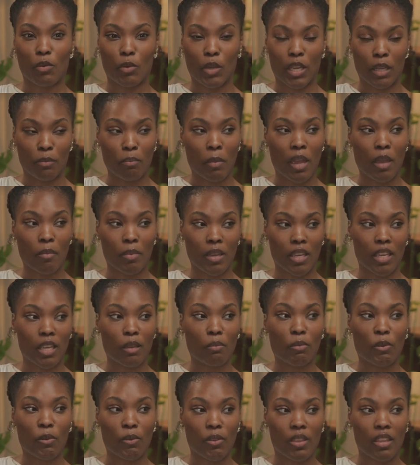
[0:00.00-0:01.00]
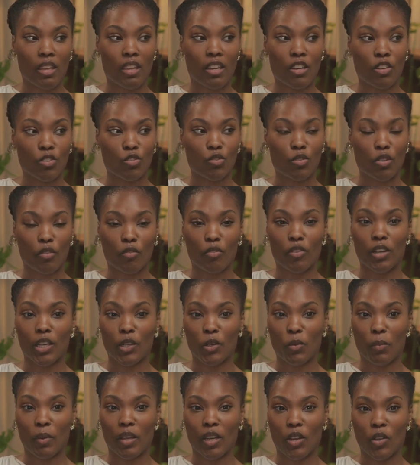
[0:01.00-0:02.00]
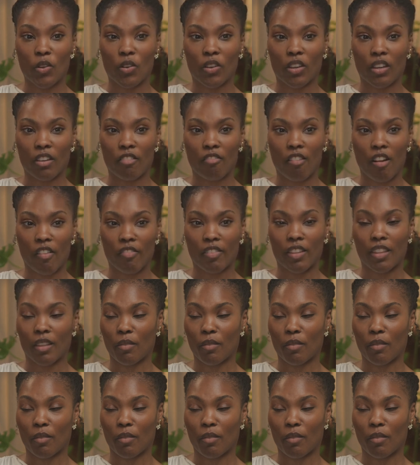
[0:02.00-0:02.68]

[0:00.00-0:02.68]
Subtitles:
can maybe keep you in the industry for a little bit longer rather